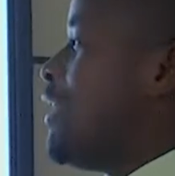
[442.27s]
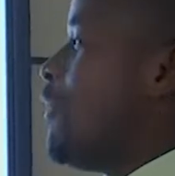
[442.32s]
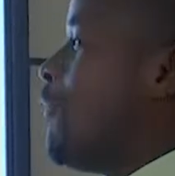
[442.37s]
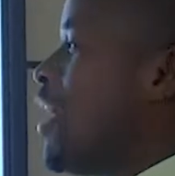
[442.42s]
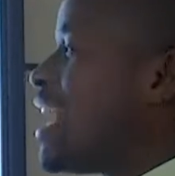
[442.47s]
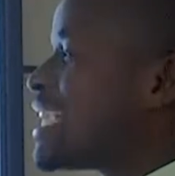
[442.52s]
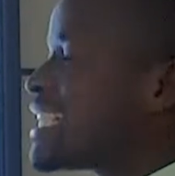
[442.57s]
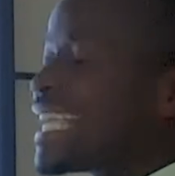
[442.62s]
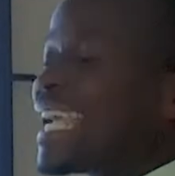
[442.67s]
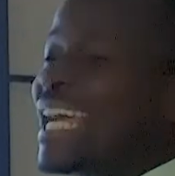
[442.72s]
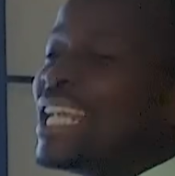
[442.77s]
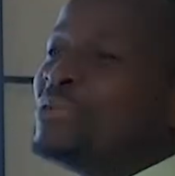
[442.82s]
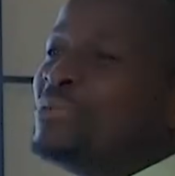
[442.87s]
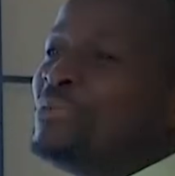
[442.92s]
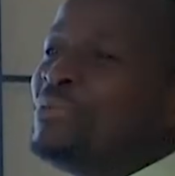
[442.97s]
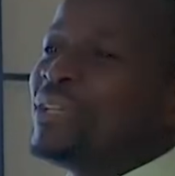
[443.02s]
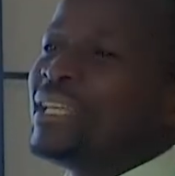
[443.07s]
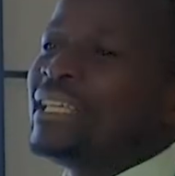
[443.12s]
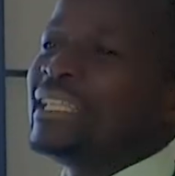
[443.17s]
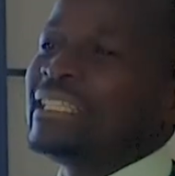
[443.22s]
What
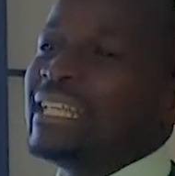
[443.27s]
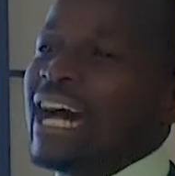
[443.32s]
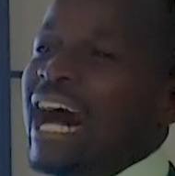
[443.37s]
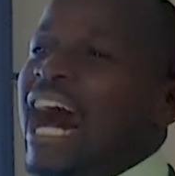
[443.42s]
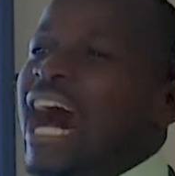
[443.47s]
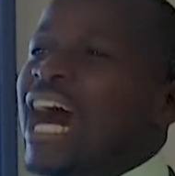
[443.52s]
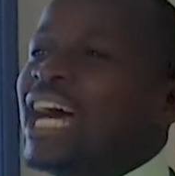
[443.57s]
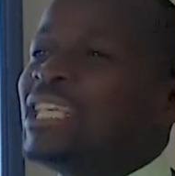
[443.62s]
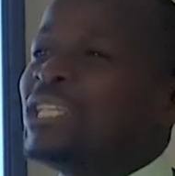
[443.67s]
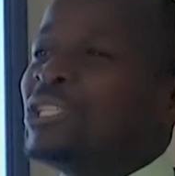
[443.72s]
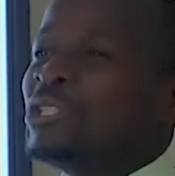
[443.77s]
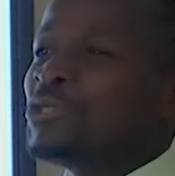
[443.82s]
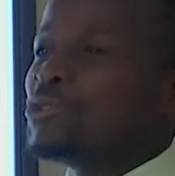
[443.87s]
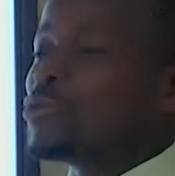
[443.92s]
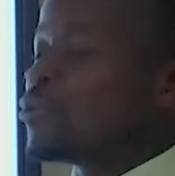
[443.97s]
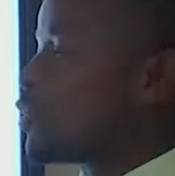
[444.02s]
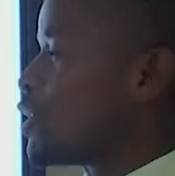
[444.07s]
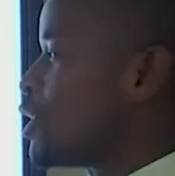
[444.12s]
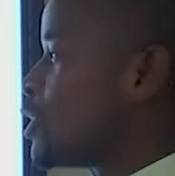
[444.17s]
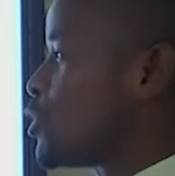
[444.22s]
can be done
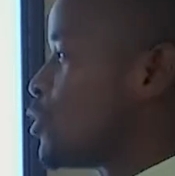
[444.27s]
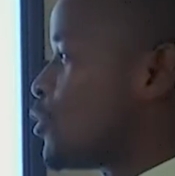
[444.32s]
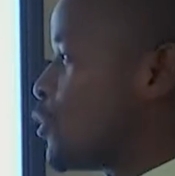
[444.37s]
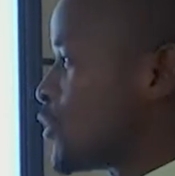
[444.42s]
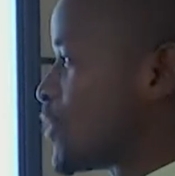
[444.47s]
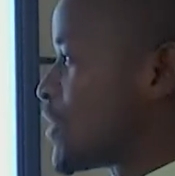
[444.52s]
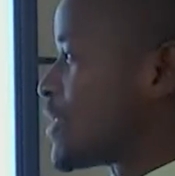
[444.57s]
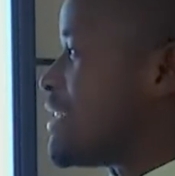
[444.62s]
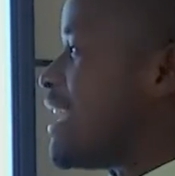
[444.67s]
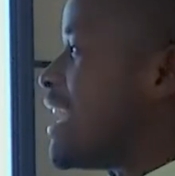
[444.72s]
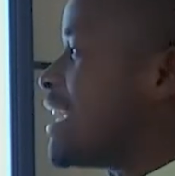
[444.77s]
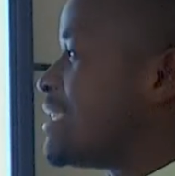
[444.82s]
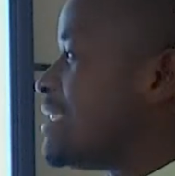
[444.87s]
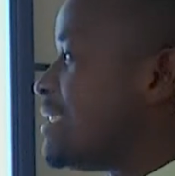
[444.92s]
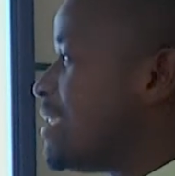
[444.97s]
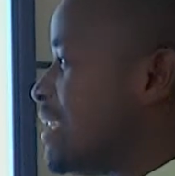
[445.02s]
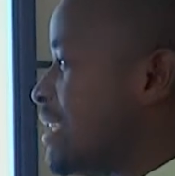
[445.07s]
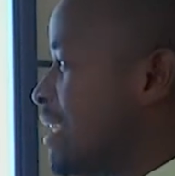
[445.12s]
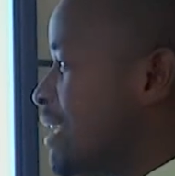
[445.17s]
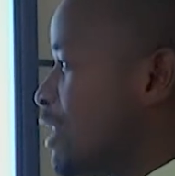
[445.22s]
to reduce that?